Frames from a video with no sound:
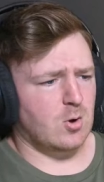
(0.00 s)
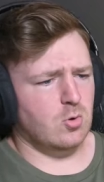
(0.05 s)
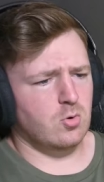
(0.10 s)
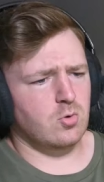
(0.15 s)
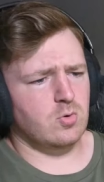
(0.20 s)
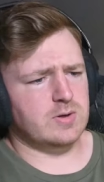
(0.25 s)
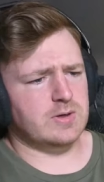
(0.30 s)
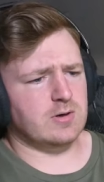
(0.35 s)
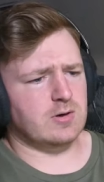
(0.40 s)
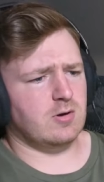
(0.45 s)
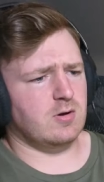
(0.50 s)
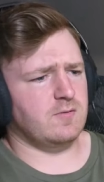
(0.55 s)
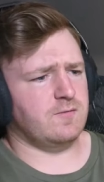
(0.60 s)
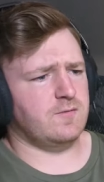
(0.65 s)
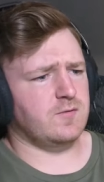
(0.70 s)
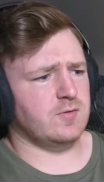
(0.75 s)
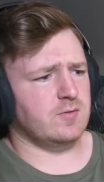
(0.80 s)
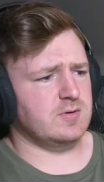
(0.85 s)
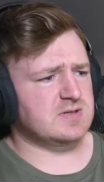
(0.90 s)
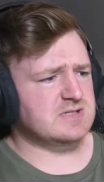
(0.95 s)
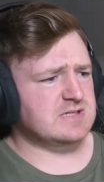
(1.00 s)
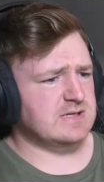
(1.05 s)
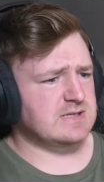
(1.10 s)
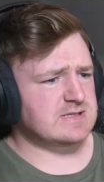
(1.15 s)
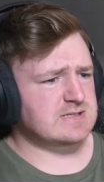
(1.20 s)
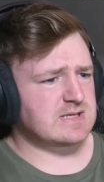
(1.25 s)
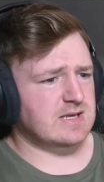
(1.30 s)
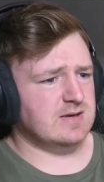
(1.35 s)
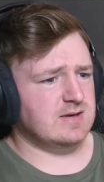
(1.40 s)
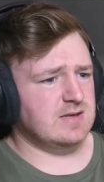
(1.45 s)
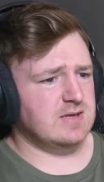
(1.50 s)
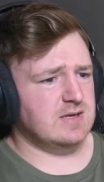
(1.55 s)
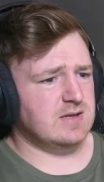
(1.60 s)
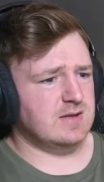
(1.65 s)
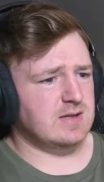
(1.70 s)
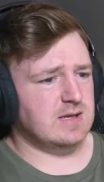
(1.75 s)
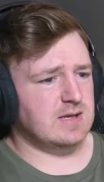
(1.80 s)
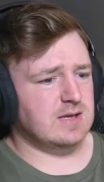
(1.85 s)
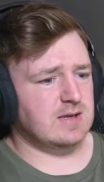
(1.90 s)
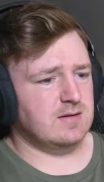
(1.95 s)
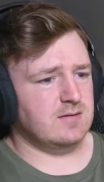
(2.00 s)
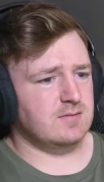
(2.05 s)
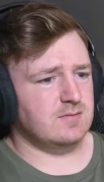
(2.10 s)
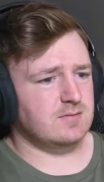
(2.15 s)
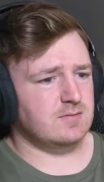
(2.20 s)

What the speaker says: Oh, what an awful. Did she just get kneed in the head?